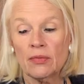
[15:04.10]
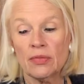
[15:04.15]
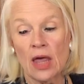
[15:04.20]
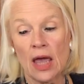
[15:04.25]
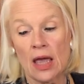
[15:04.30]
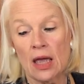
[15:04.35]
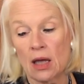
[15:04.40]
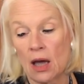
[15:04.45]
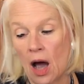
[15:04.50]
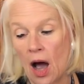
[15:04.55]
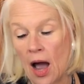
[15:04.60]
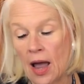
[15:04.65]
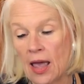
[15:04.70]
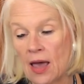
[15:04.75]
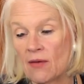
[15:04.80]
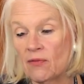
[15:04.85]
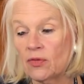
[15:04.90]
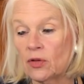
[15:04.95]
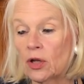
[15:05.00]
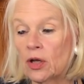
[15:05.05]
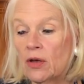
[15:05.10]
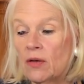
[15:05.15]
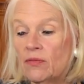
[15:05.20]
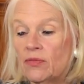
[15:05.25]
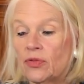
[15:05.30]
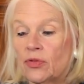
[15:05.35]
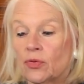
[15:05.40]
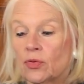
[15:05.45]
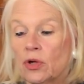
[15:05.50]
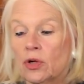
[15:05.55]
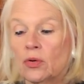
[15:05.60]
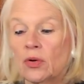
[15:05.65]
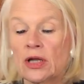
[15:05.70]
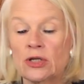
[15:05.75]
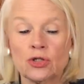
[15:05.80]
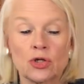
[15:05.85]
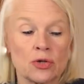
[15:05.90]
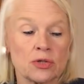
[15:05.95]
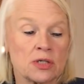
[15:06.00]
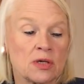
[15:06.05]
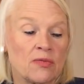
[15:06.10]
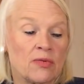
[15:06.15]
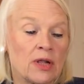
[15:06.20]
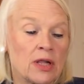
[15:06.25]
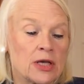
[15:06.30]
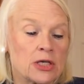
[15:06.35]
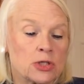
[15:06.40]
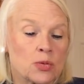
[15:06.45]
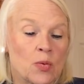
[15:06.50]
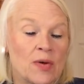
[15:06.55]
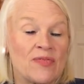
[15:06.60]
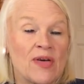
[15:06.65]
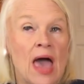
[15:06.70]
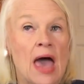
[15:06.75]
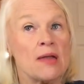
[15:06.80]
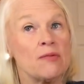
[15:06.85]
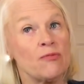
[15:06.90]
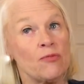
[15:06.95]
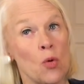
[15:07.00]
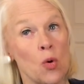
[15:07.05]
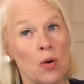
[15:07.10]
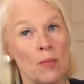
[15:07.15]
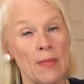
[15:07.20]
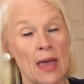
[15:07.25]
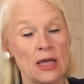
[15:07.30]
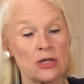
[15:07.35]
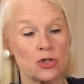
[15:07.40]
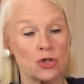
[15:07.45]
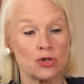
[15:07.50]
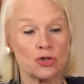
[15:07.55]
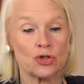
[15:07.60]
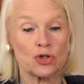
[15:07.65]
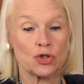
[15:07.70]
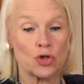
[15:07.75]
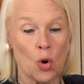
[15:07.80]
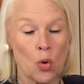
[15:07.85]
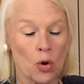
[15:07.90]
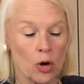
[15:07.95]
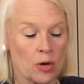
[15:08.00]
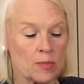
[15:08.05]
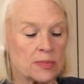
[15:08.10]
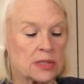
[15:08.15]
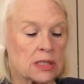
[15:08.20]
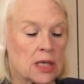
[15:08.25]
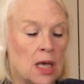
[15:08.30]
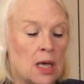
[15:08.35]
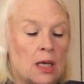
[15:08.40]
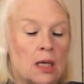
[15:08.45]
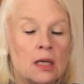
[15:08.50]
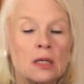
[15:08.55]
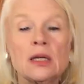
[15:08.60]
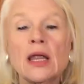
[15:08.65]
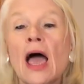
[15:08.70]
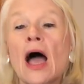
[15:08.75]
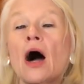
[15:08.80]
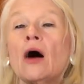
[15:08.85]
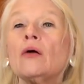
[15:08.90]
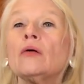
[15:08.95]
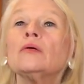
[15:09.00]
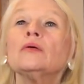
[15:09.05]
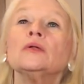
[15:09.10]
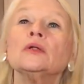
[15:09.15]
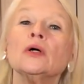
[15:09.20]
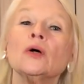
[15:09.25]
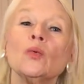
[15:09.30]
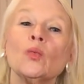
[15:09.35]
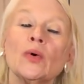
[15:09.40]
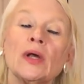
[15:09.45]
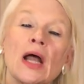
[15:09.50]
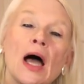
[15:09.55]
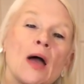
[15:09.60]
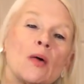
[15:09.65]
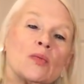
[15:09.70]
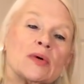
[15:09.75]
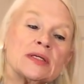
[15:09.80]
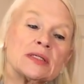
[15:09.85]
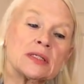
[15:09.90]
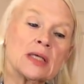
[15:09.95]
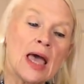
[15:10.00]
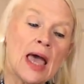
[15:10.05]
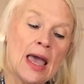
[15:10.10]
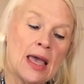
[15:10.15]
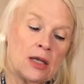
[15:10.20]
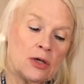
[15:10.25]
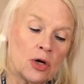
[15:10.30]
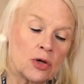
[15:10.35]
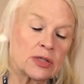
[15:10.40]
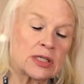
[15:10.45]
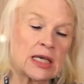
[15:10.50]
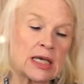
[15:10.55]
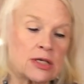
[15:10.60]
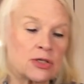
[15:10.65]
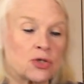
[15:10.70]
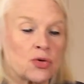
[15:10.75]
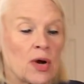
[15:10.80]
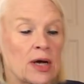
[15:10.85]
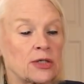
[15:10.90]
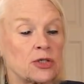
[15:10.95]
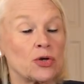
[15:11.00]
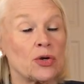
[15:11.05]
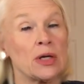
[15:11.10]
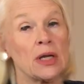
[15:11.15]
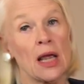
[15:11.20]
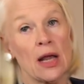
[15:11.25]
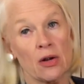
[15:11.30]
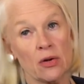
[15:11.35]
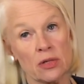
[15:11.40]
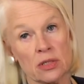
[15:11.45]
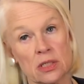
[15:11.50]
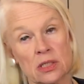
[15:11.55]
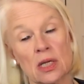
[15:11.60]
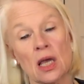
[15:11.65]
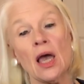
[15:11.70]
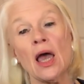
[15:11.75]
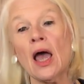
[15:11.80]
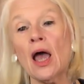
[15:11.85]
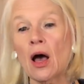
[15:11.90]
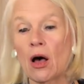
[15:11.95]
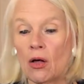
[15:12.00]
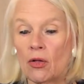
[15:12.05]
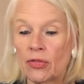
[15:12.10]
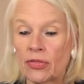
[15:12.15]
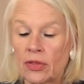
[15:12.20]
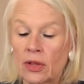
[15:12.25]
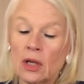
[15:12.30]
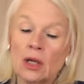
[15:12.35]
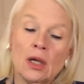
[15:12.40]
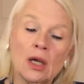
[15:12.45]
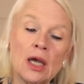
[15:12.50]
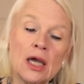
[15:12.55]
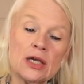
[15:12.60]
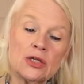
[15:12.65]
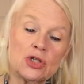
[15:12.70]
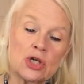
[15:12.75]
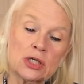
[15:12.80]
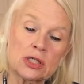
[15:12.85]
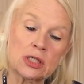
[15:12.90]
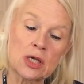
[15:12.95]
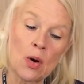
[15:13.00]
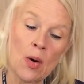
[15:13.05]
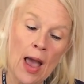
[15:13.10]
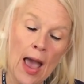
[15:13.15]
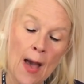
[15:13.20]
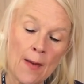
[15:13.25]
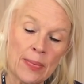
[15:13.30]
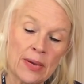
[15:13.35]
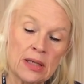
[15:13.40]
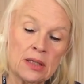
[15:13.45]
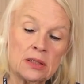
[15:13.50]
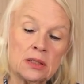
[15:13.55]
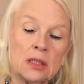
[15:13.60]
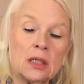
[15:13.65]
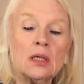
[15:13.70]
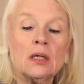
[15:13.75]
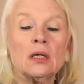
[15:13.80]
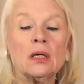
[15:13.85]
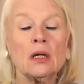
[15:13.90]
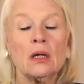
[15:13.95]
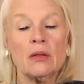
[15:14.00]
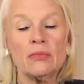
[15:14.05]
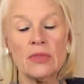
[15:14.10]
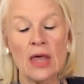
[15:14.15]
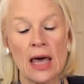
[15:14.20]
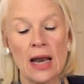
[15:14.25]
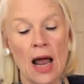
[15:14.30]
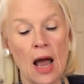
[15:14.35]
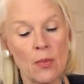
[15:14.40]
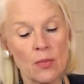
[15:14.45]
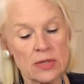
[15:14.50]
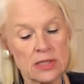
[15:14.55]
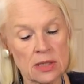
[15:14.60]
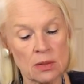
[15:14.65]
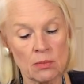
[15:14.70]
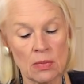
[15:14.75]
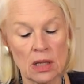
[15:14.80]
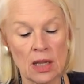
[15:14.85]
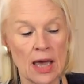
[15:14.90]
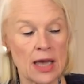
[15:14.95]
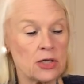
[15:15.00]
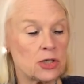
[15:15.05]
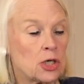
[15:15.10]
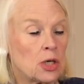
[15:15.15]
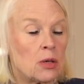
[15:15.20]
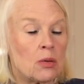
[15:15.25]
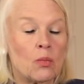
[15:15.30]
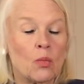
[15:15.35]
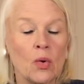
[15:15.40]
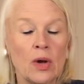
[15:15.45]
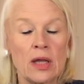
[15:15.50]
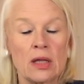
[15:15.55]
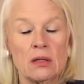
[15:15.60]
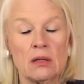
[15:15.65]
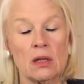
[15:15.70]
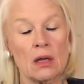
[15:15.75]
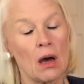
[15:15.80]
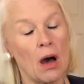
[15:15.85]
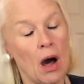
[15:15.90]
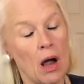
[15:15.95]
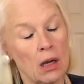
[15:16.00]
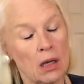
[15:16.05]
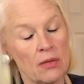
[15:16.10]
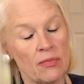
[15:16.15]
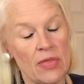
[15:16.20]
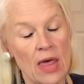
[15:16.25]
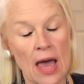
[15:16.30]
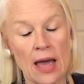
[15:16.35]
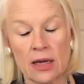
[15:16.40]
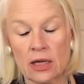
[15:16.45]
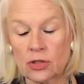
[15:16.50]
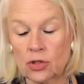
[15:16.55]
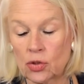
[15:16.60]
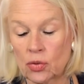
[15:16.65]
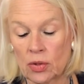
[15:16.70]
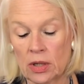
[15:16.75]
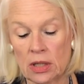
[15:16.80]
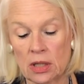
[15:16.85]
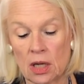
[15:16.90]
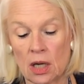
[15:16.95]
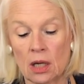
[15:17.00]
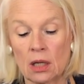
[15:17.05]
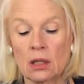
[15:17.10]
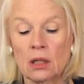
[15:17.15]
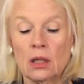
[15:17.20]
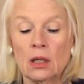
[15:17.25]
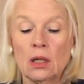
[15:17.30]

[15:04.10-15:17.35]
I have lived through, in Jersey Village, we've had 4 major storms. Now, when I was a nursing instructor at Harris Health, it just so happened that I was in Malaysia when all that Katrina